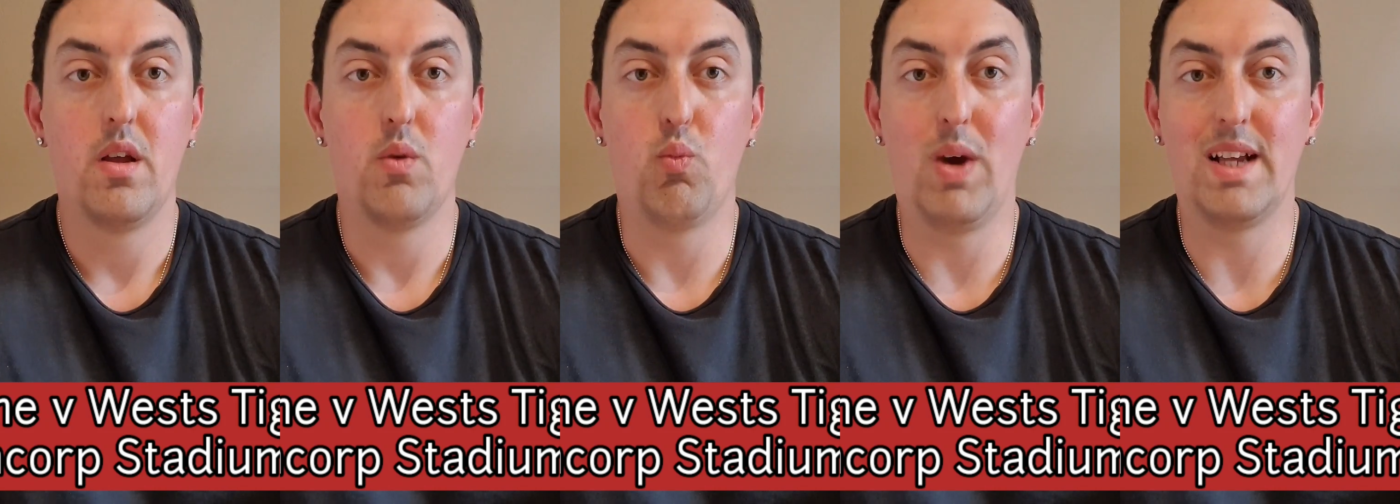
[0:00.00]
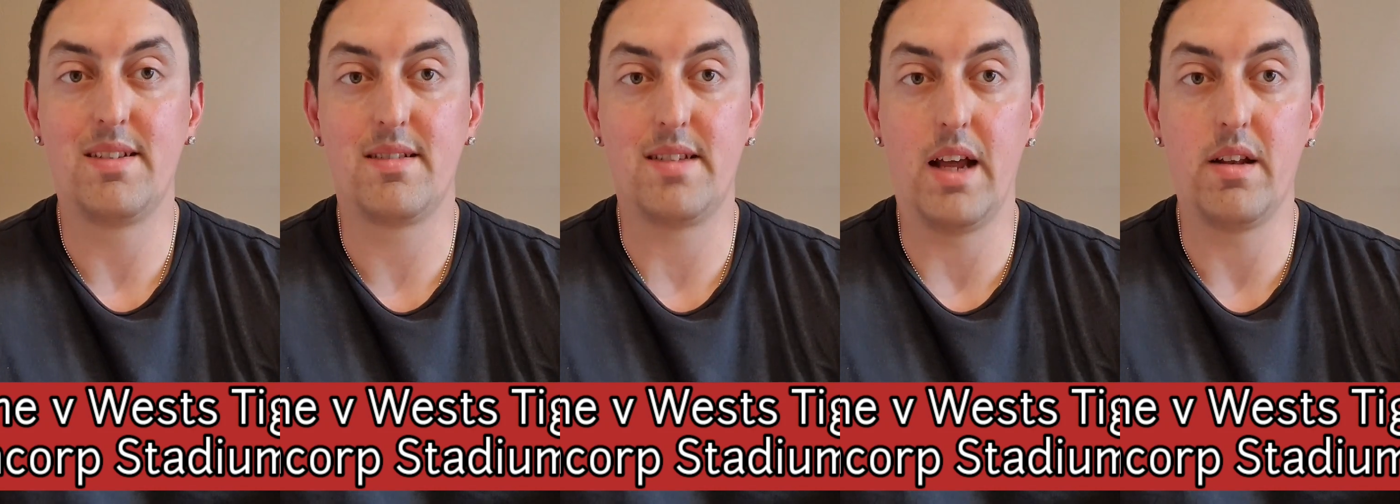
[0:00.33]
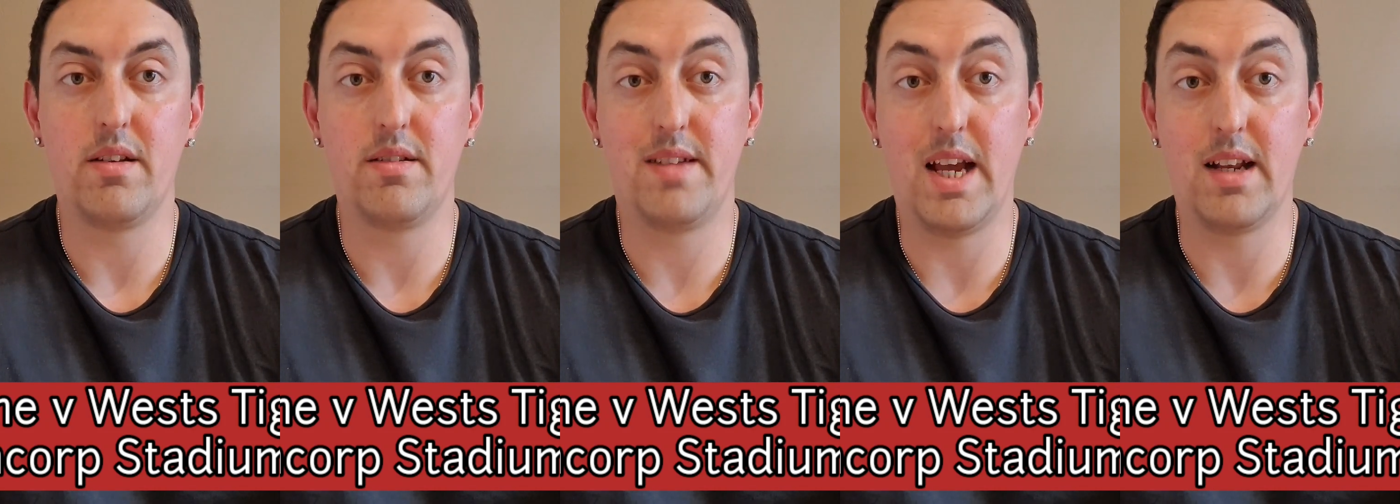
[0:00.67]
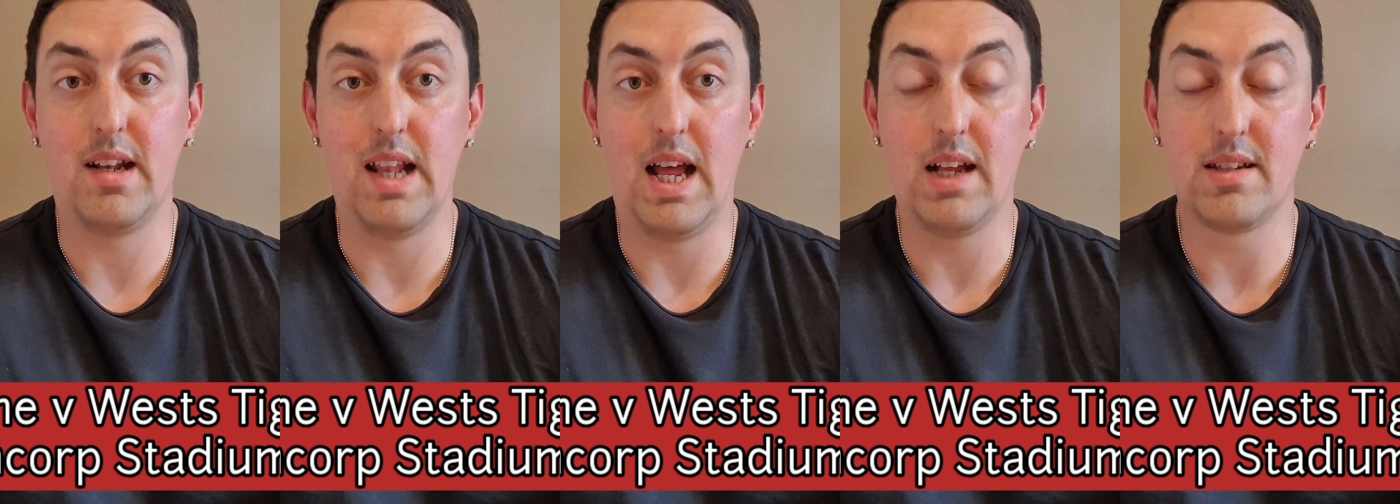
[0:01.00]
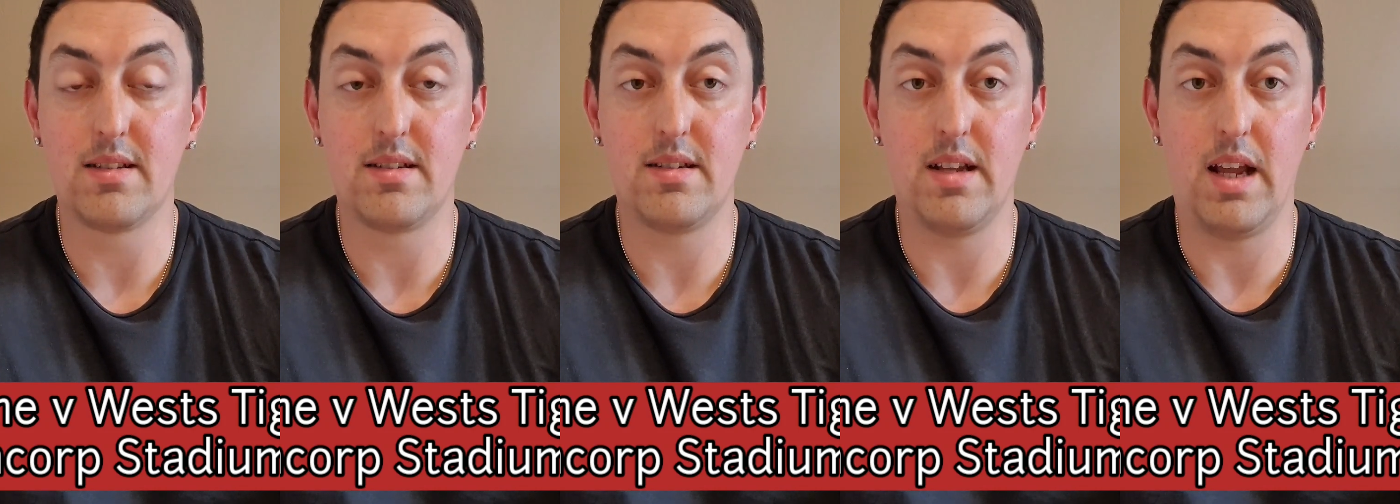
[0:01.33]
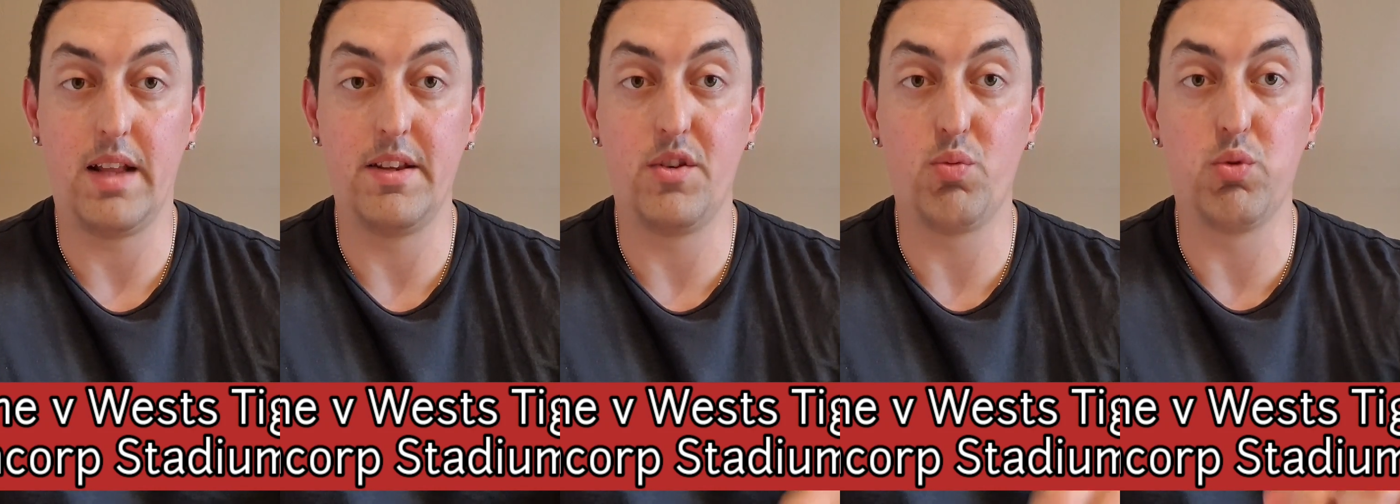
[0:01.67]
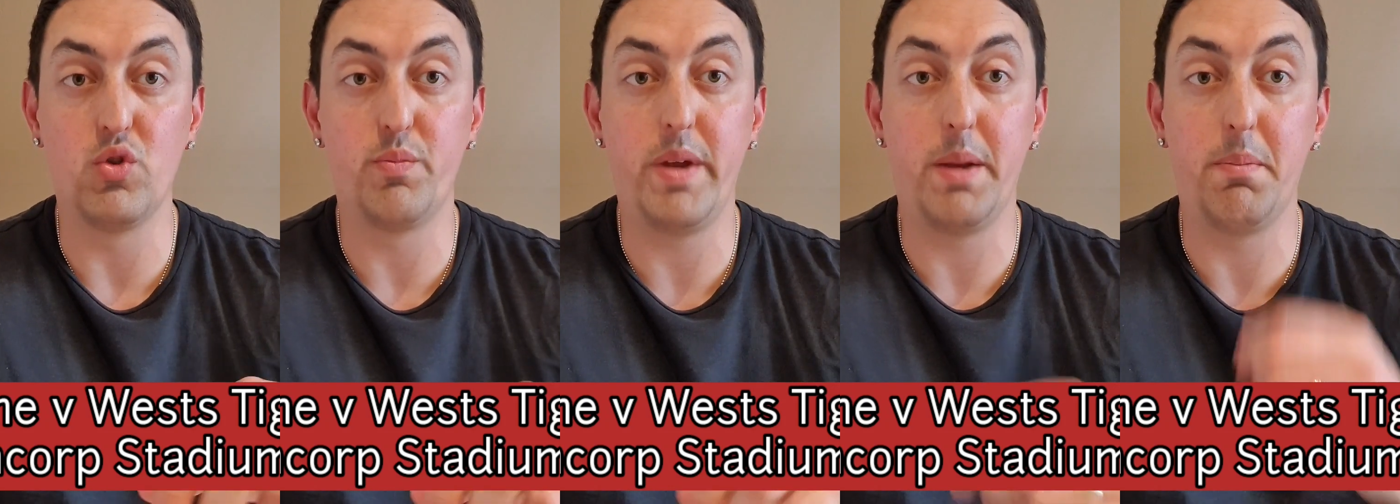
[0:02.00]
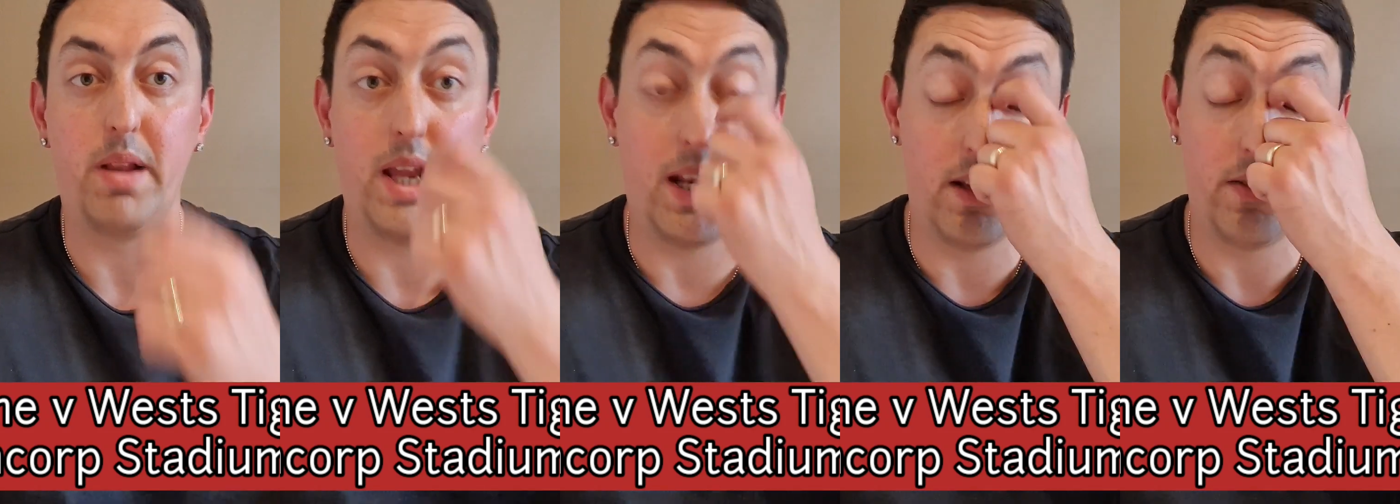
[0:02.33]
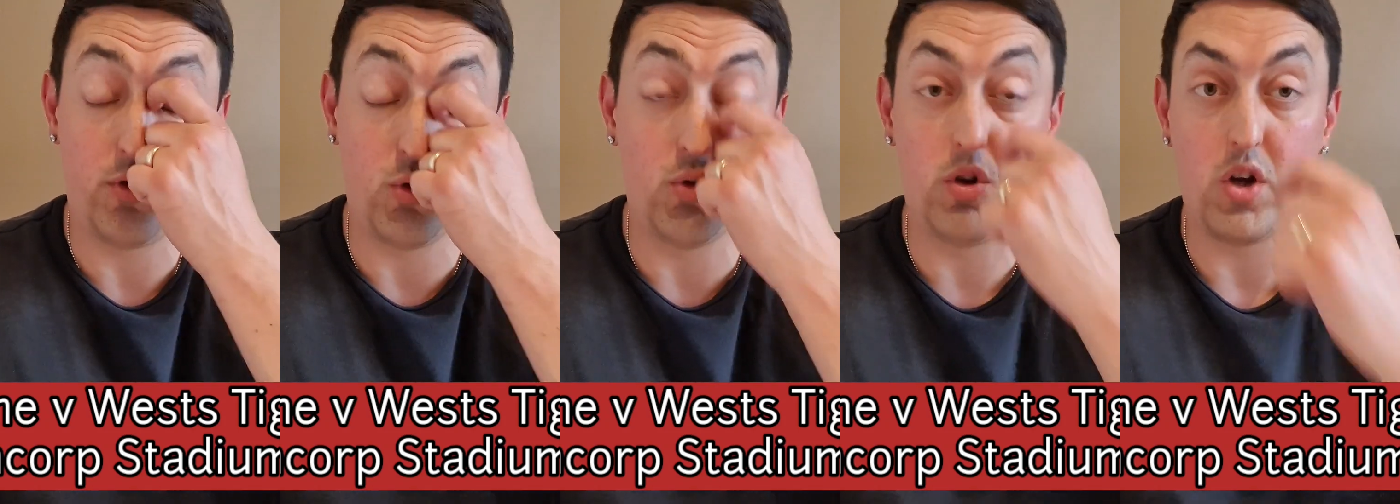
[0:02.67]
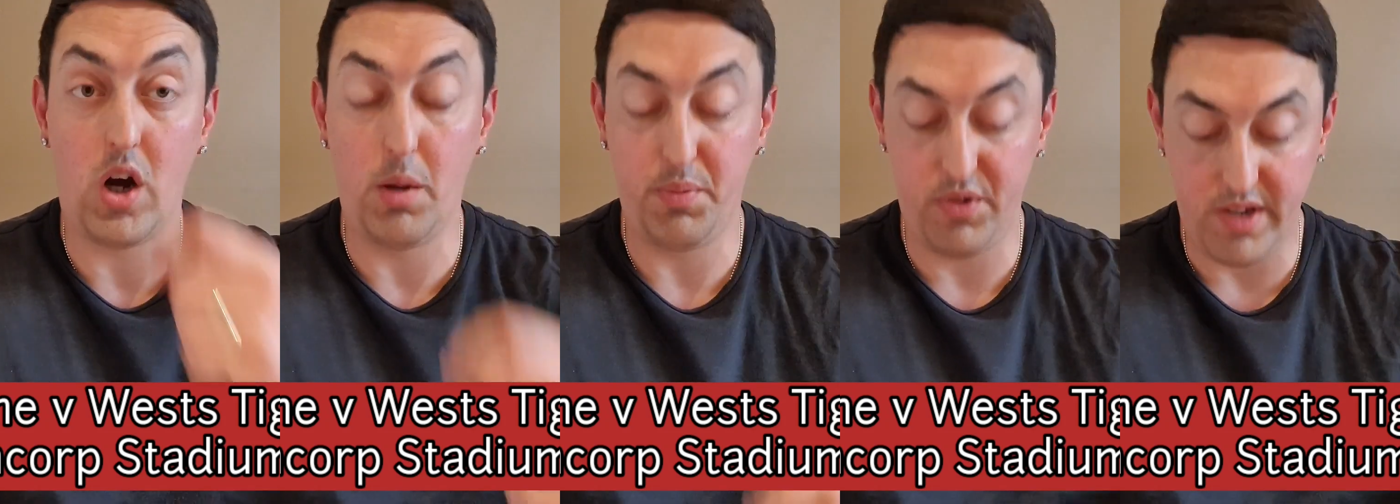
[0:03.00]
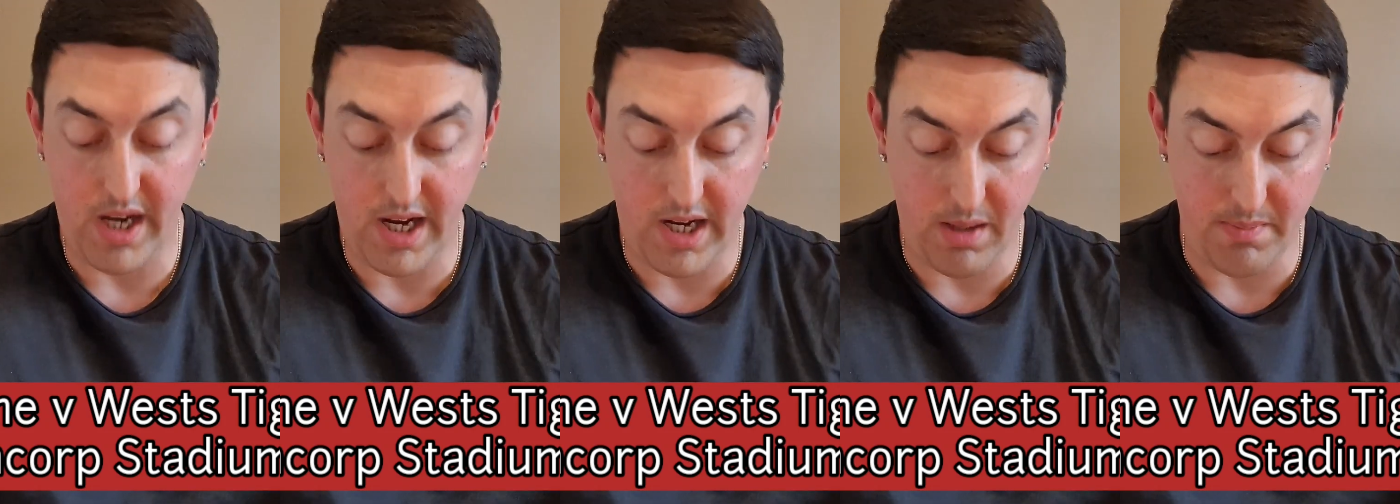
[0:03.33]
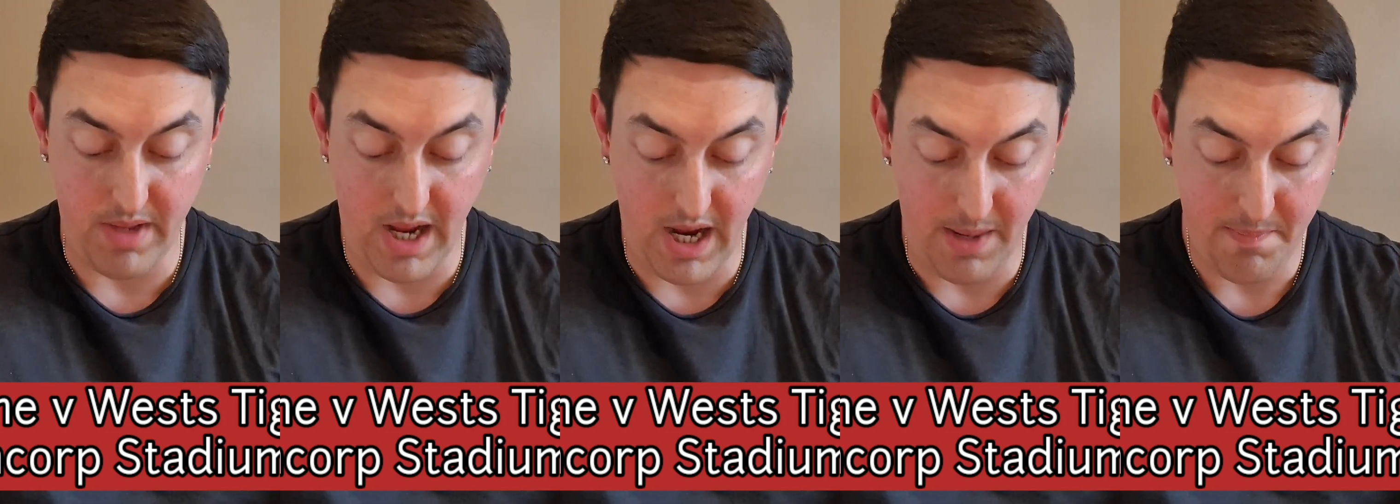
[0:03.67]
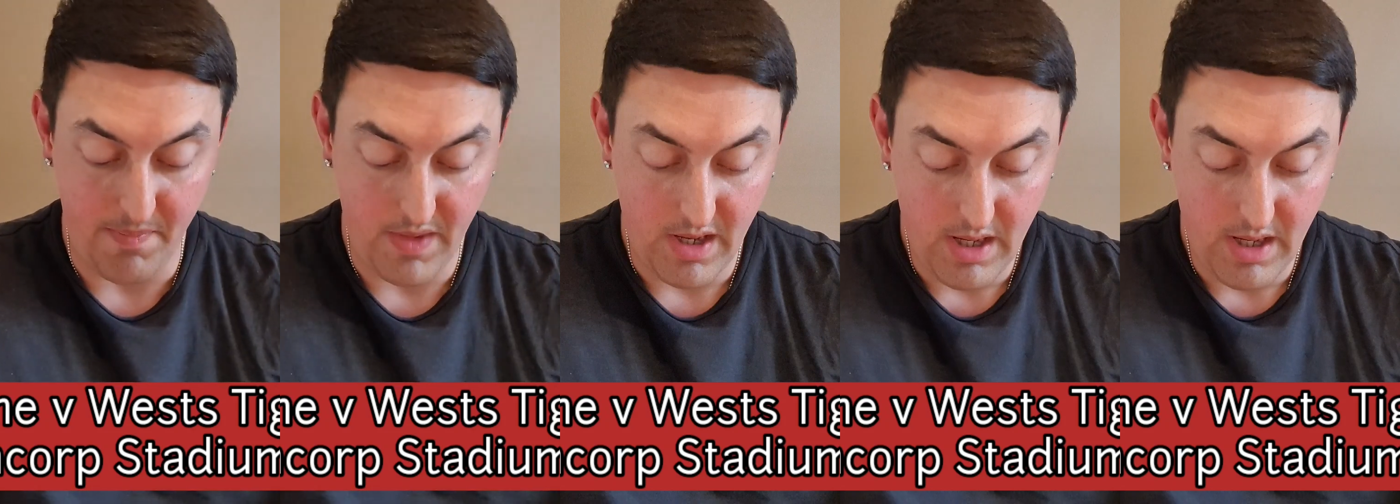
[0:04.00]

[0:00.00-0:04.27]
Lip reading: West sat dead last, and this one's being played at Suncorp Stadium there.